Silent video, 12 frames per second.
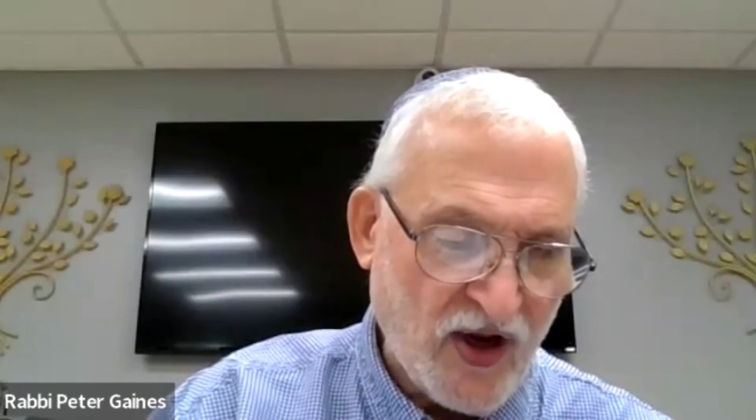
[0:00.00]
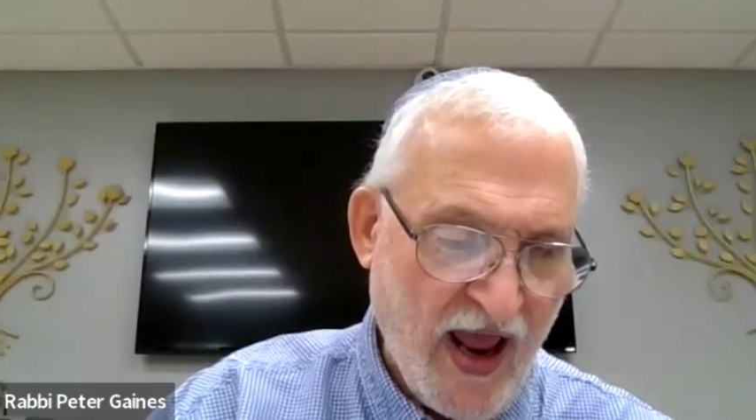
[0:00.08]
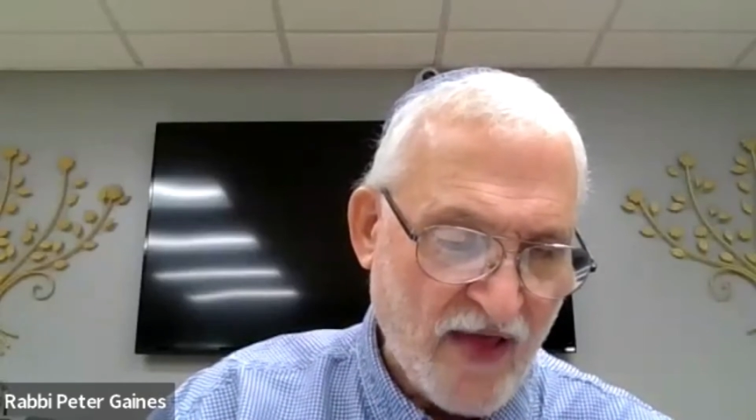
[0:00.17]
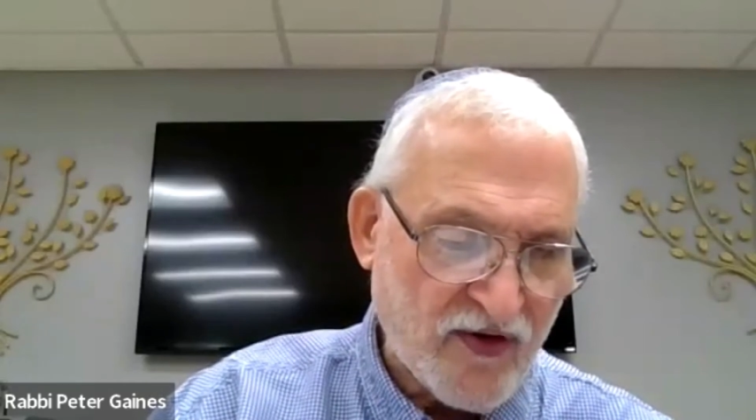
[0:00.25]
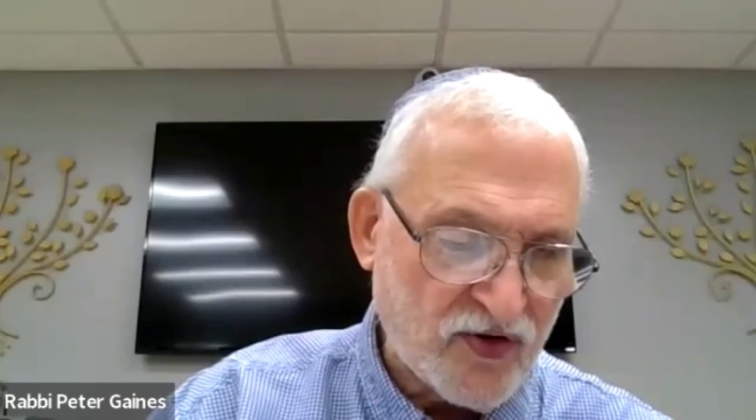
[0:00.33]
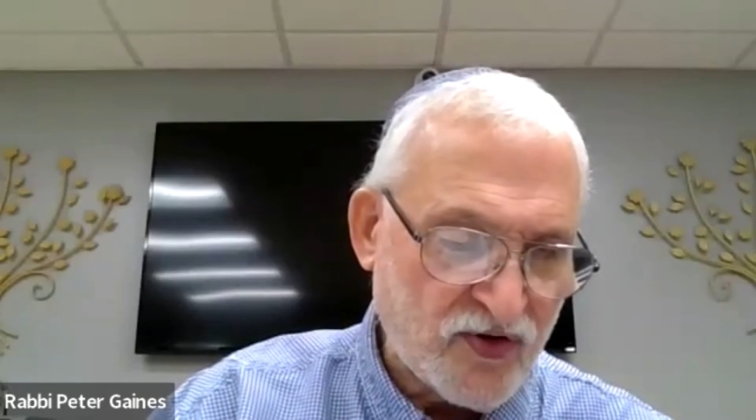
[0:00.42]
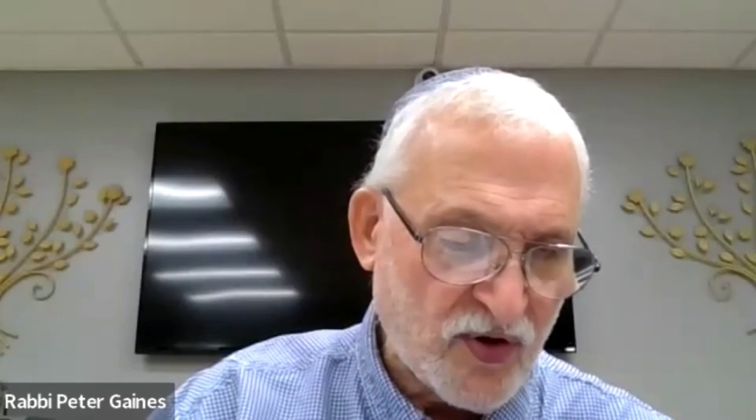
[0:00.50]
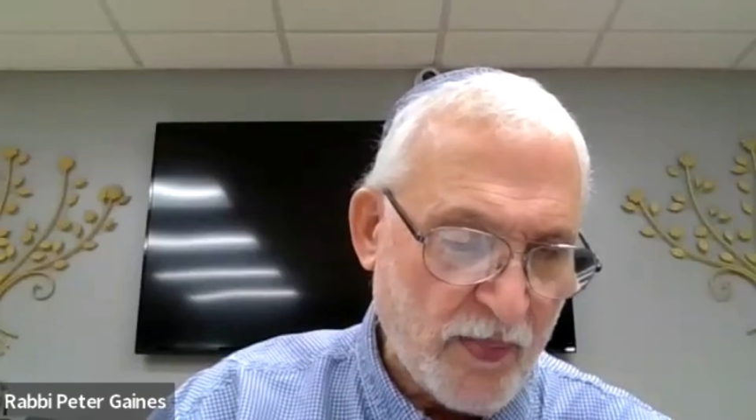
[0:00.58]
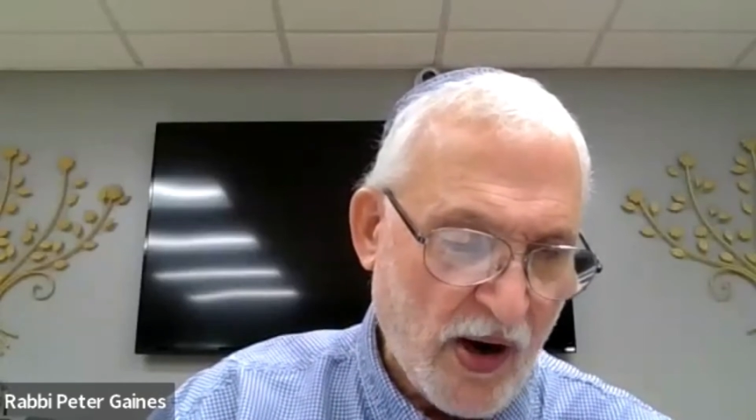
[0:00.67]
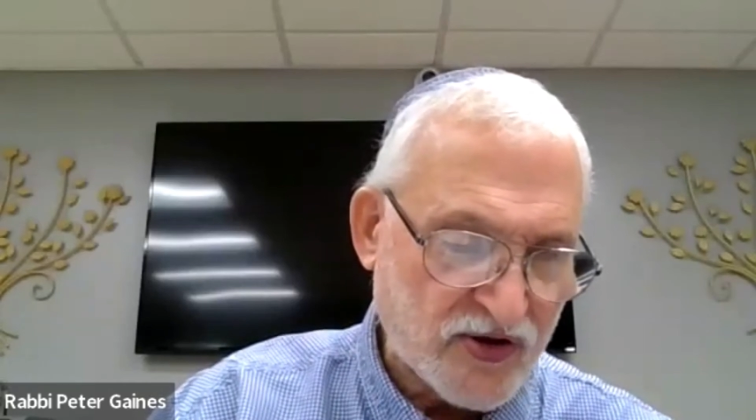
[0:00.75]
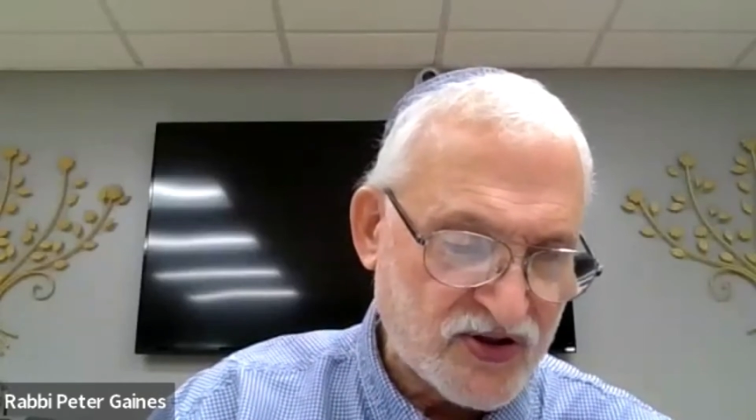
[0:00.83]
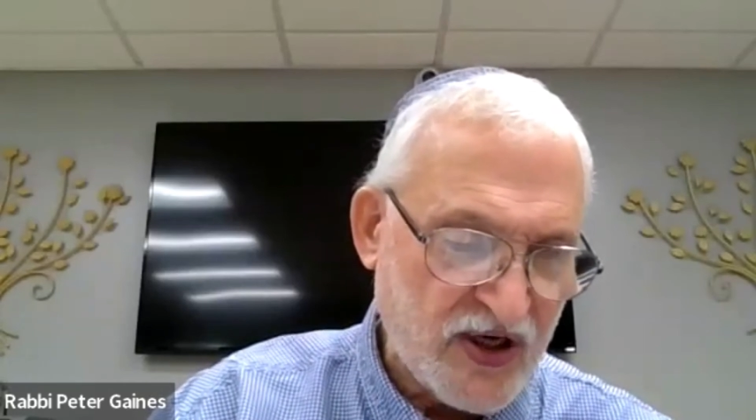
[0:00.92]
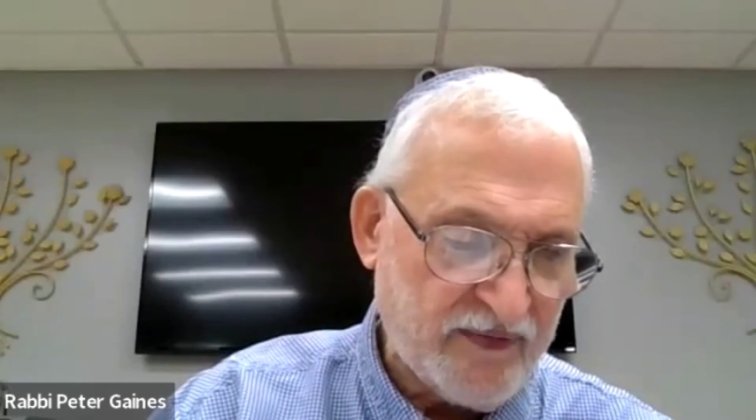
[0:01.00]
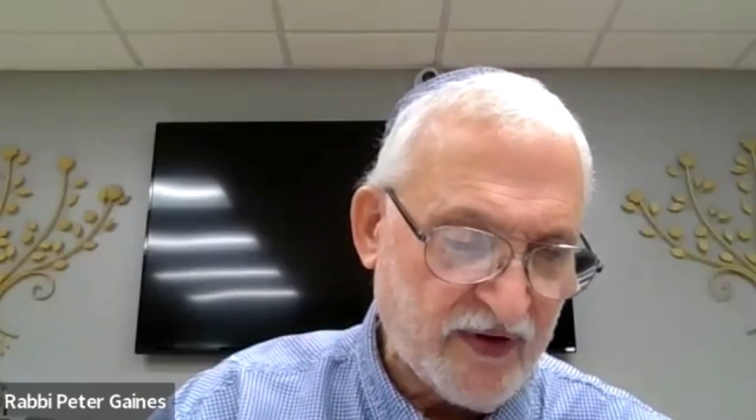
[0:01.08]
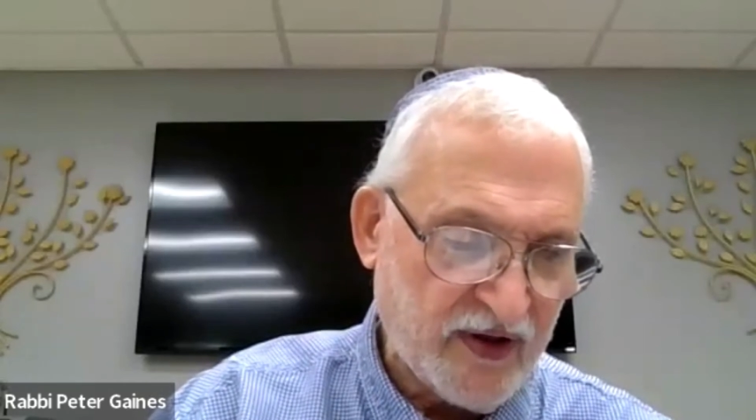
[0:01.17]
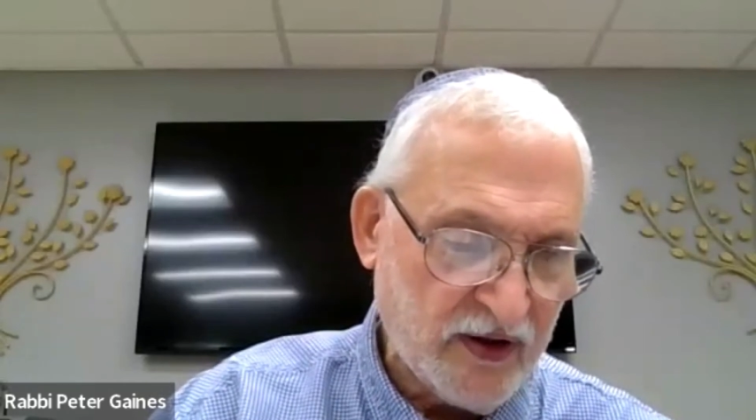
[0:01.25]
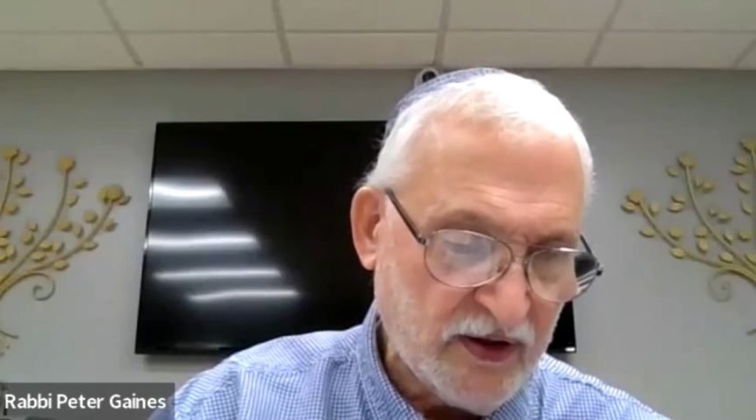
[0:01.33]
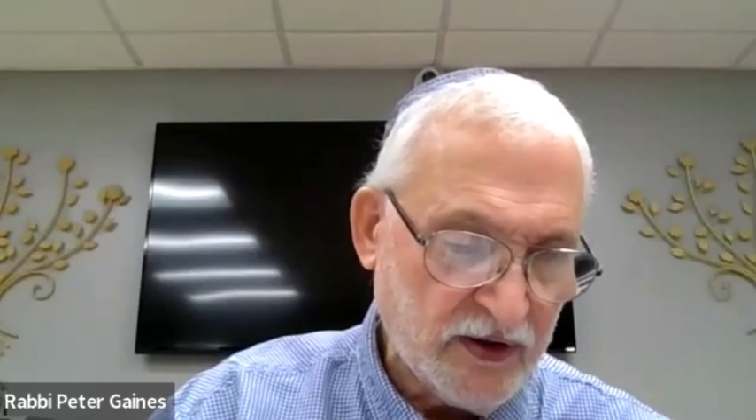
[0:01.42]
together to
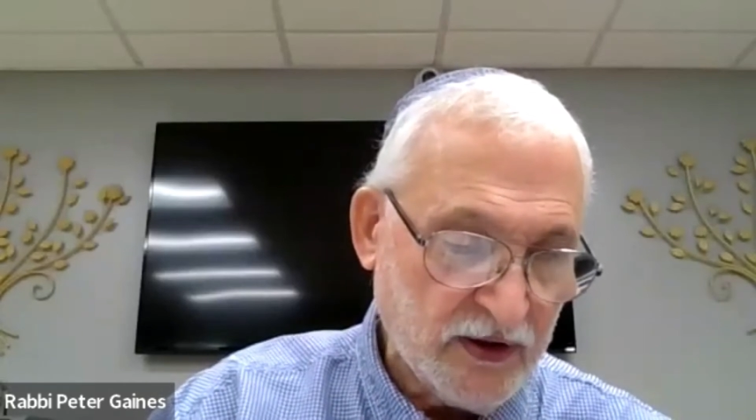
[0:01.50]
Beersheba.